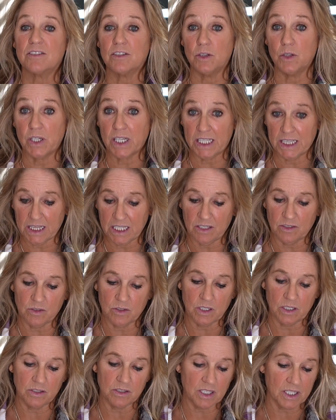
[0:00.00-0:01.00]
look at
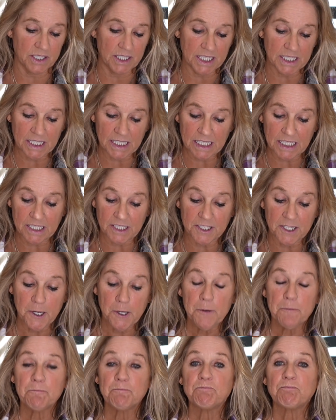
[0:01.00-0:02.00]
this, it's going to need
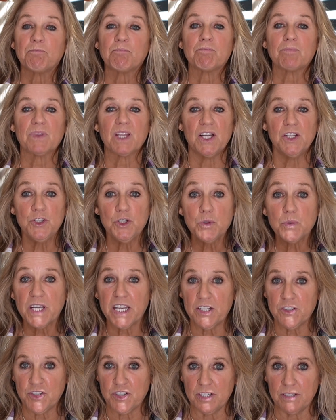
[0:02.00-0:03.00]
a new
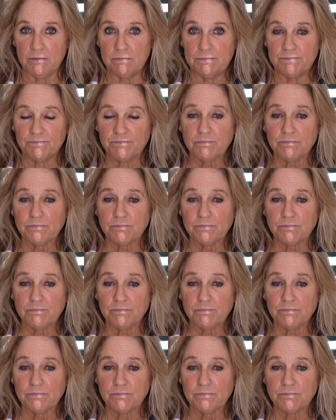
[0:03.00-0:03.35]
kitchen.